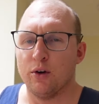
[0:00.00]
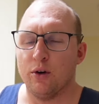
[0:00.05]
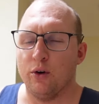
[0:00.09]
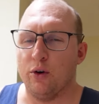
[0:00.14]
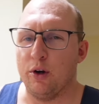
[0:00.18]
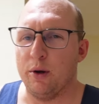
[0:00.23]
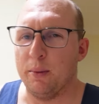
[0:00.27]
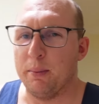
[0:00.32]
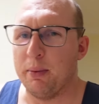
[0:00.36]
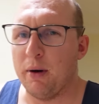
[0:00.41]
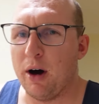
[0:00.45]

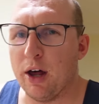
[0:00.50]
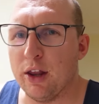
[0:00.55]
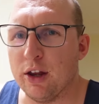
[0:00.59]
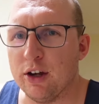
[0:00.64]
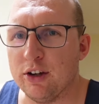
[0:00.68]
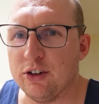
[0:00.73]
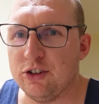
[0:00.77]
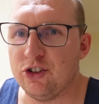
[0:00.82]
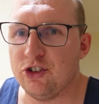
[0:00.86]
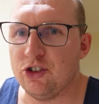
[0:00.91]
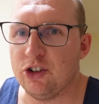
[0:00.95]
or you buy
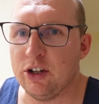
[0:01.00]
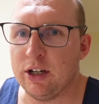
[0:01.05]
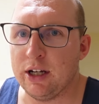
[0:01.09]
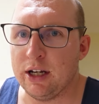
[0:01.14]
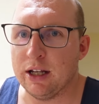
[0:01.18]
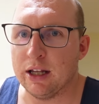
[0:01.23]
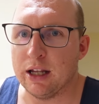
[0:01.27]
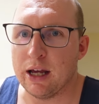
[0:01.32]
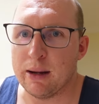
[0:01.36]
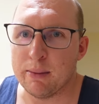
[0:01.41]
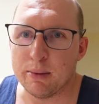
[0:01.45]
those
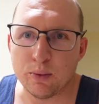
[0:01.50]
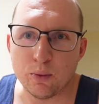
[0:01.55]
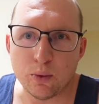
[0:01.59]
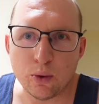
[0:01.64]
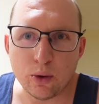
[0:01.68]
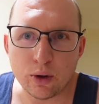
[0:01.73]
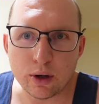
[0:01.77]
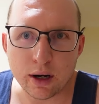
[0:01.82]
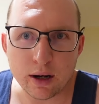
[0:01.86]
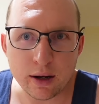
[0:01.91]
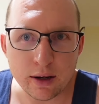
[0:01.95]
shitty lemon
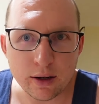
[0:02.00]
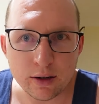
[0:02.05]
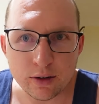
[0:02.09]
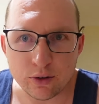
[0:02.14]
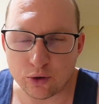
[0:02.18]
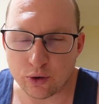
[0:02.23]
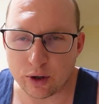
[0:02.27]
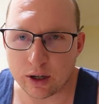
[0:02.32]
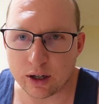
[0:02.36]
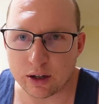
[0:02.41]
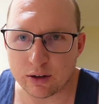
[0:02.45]
water
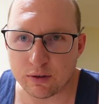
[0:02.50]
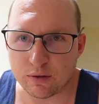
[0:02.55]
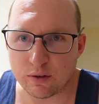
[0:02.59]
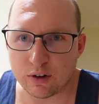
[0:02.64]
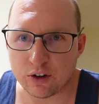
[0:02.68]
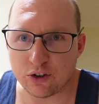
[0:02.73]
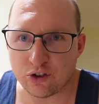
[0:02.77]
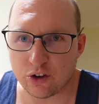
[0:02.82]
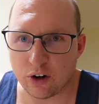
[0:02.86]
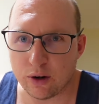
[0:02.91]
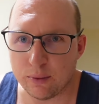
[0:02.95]
drinks from
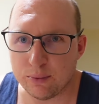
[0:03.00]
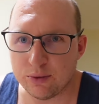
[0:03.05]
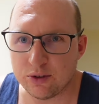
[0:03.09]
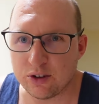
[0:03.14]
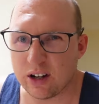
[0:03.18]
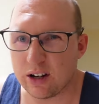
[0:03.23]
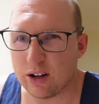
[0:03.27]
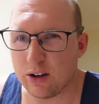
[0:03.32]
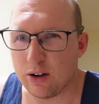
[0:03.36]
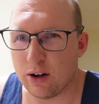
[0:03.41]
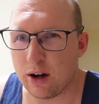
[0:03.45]
the shops
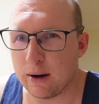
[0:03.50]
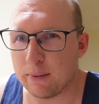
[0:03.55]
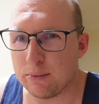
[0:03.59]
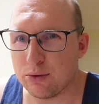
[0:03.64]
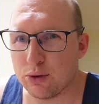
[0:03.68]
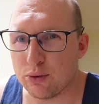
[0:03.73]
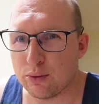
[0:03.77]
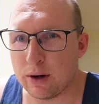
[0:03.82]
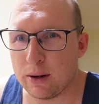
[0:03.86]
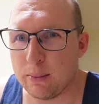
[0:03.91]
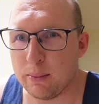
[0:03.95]
that are like
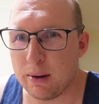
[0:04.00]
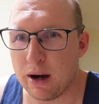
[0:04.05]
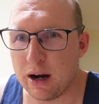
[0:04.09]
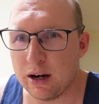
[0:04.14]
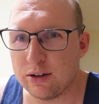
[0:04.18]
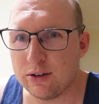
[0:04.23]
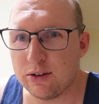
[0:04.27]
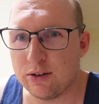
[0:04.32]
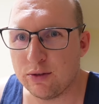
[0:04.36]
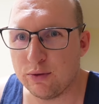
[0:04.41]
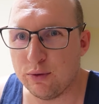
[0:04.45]
$3,
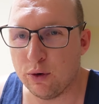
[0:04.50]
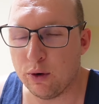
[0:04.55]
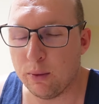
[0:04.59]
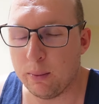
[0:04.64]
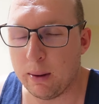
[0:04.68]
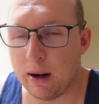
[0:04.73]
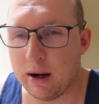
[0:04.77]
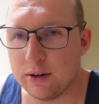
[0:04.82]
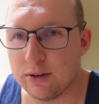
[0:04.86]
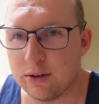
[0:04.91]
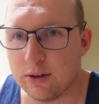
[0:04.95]

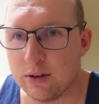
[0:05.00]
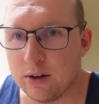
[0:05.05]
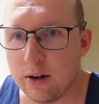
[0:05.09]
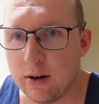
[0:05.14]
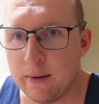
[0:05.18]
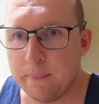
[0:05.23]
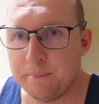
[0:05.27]
$4.